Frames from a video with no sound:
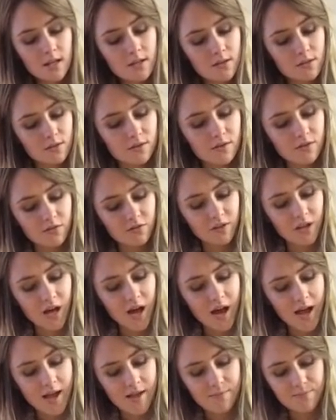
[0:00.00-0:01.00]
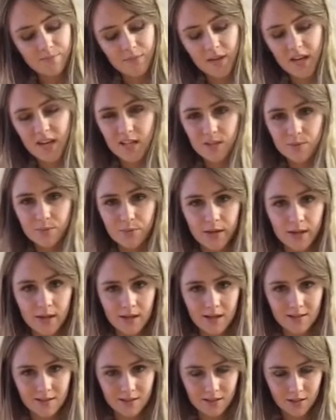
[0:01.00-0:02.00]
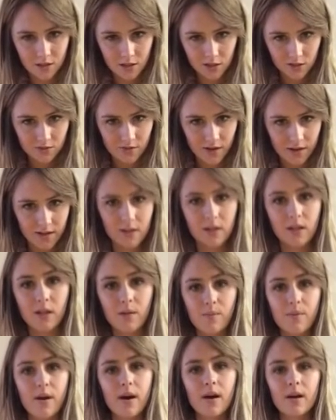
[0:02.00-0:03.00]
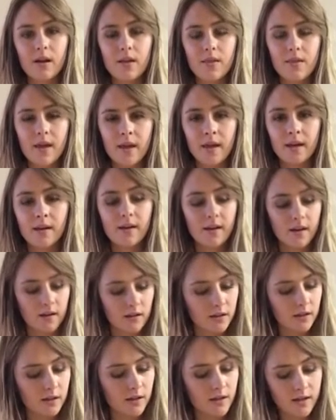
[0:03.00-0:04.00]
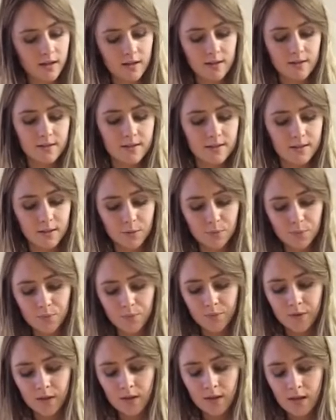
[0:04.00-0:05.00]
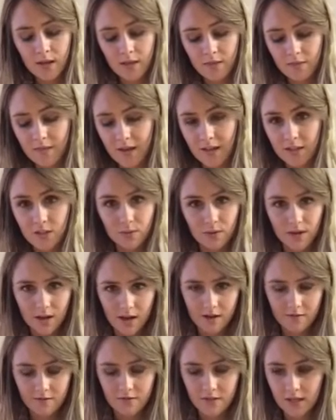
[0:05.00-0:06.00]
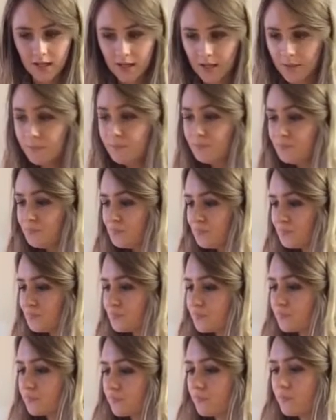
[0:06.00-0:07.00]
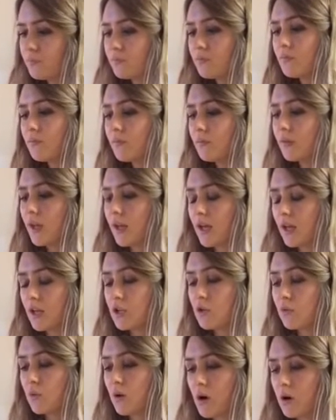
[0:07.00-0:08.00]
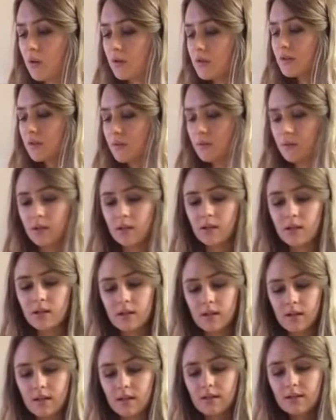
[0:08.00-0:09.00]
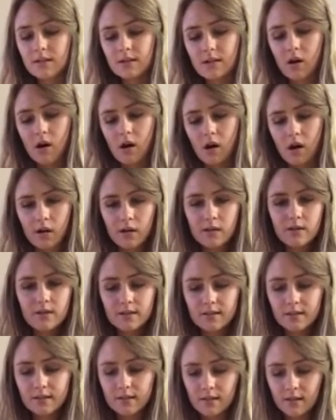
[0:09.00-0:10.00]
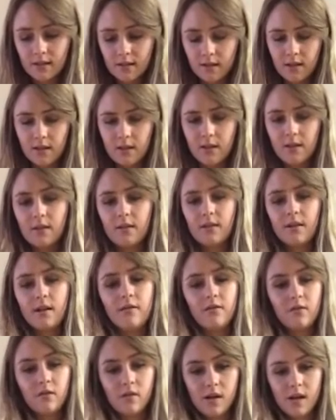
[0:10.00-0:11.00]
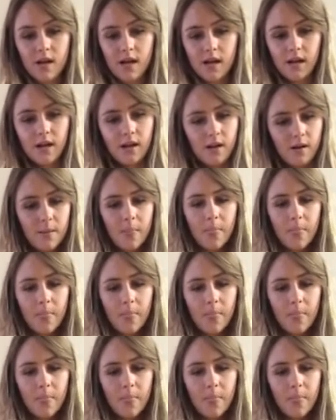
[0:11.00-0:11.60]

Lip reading: to the fly. And it's pretty easy to just find clip art and then color it in. So that's what I've done. And you will also need these cards that I've created.